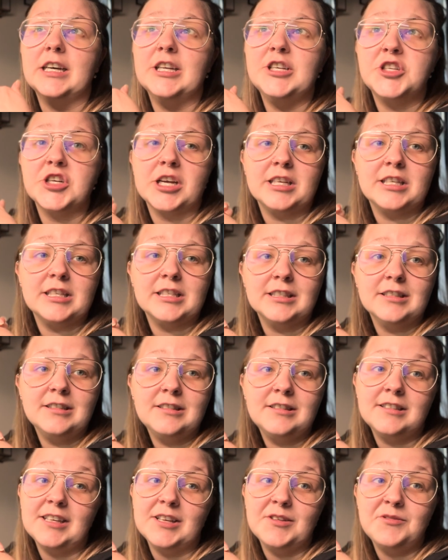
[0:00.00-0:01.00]
agenda
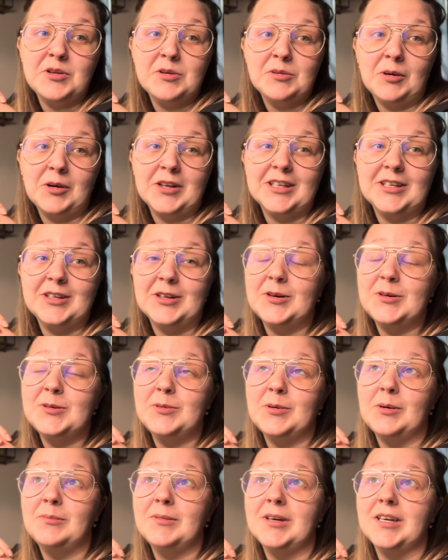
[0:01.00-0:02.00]
if you want to know
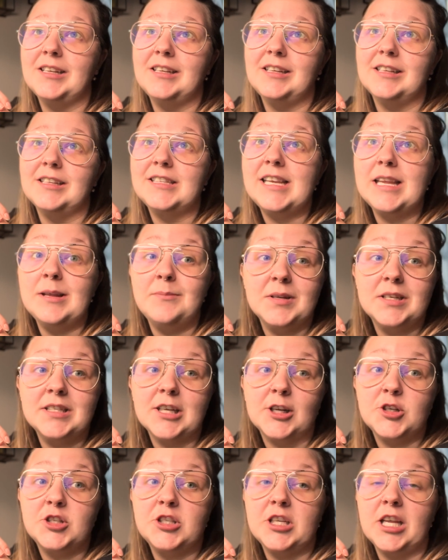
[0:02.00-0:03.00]
what my keep in
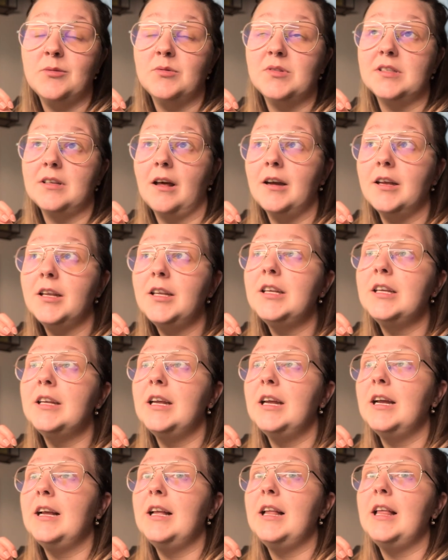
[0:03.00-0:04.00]
touch day was like.
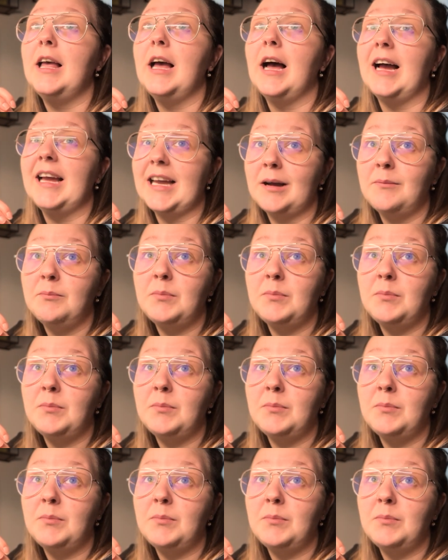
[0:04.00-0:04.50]
I am